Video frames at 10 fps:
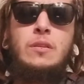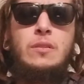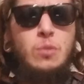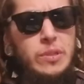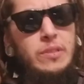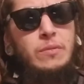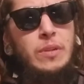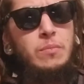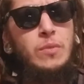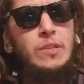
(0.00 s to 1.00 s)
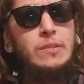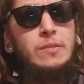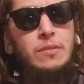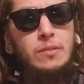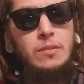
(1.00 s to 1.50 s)
twist and rip was
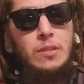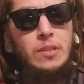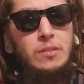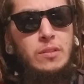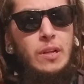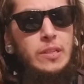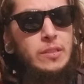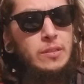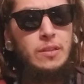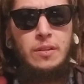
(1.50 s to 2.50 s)
the solid,